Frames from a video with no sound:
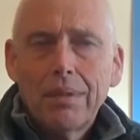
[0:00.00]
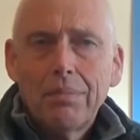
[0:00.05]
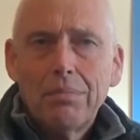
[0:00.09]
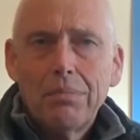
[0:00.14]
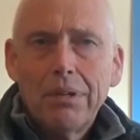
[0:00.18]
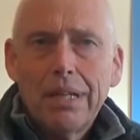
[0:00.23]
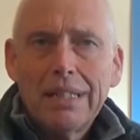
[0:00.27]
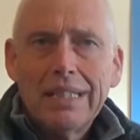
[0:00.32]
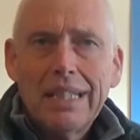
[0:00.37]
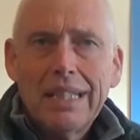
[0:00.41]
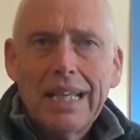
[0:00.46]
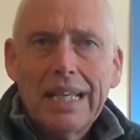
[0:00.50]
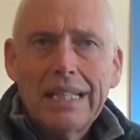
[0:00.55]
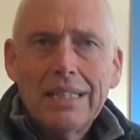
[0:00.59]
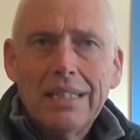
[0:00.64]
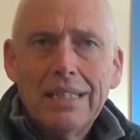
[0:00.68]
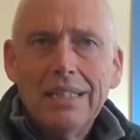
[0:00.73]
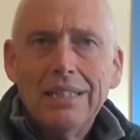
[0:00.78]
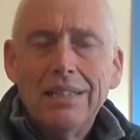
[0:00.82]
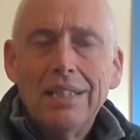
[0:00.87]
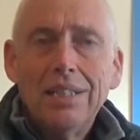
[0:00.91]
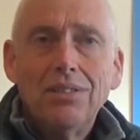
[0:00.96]
Boracic
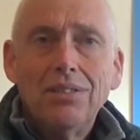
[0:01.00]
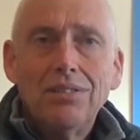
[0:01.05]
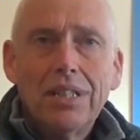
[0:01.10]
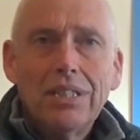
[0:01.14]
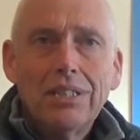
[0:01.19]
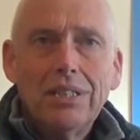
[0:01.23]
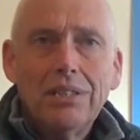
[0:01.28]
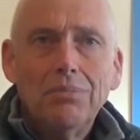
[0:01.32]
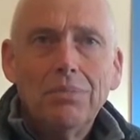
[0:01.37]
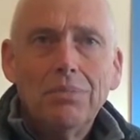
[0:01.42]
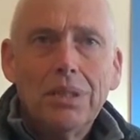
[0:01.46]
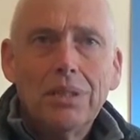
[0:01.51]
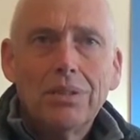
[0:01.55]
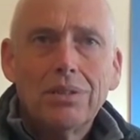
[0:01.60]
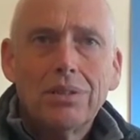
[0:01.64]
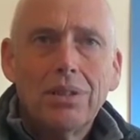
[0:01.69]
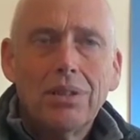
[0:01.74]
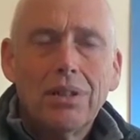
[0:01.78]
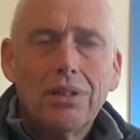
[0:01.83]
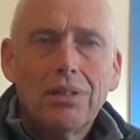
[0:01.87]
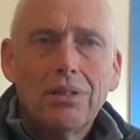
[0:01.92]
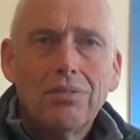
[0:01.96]
acid is interesting because
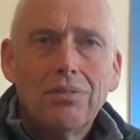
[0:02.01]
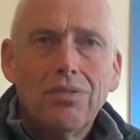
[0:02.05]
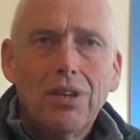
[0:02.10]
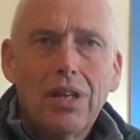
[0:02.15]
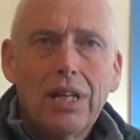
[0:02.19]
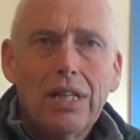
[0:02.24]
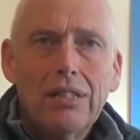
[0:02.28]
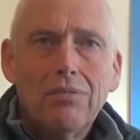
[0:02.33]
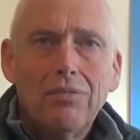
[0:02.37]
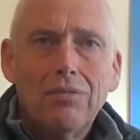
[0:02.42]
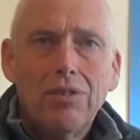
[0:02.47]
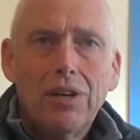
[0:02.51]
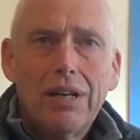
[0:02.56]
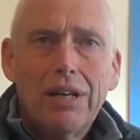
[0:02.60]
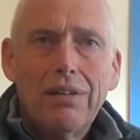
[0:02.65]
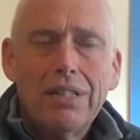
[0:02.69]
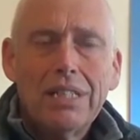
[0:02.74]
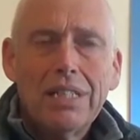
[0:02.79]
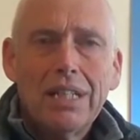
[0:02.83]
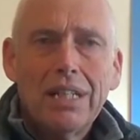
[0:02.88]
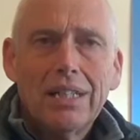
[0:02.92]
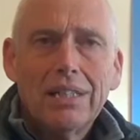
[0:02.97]
a lot of the fire
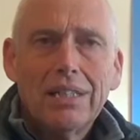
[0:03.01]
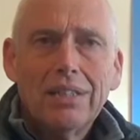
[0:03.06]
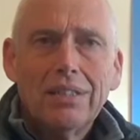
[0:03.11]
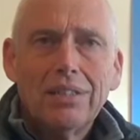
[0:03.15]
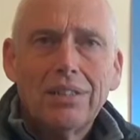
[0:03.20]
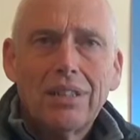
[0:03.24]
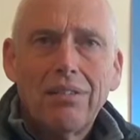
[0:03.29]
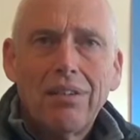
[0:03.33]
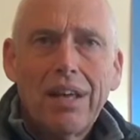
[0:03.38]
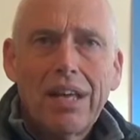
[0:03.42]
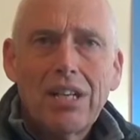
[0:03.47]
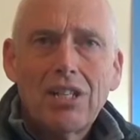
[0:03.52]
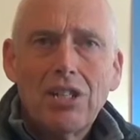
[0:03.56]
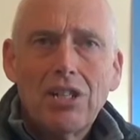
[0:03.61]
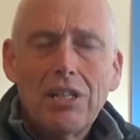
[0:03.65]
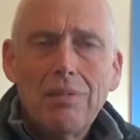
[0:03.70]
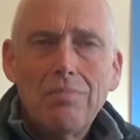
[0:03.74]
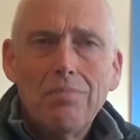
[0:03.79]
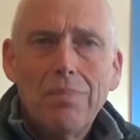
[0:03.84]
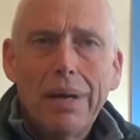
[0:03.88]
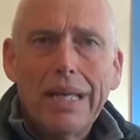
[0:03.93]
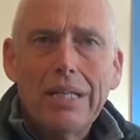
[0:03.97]
retardants are
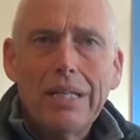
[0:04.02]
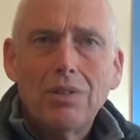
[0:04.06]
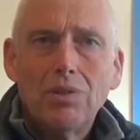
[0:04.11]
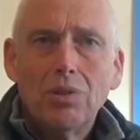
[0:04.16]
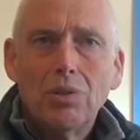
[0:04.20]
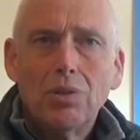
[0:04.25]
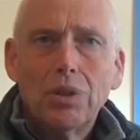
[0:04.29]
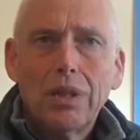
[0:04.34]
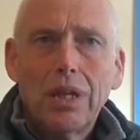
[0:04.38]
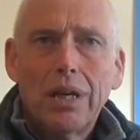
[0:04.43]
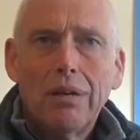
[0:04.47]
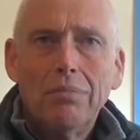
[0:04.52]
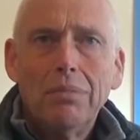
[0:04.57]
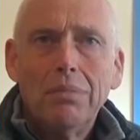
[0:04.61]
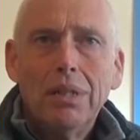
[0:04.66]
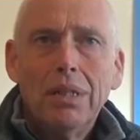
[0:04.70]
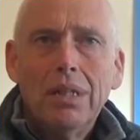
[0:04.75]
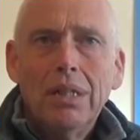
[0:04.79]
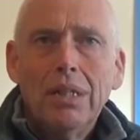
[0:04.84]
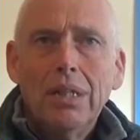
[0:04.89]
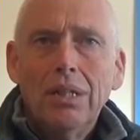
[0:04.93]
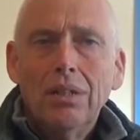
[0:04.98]
actually based or come
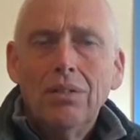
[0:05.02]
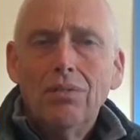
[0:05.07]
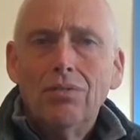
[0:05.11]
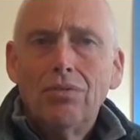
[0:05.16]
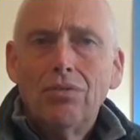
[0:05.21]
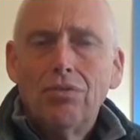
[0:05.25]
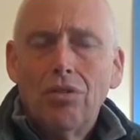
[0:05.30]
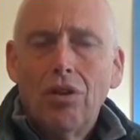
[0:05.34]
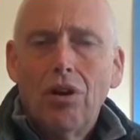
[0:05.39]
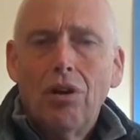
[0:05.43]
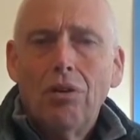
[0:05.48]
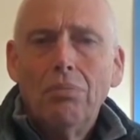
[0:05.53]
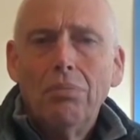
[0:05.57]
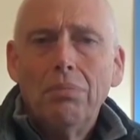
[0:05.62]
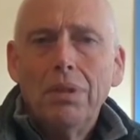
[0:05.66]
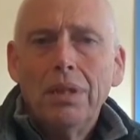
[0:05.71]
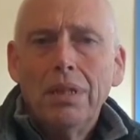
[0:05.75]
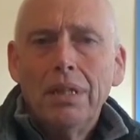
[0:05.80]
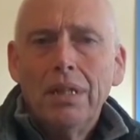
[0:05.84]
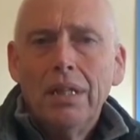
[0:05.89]
from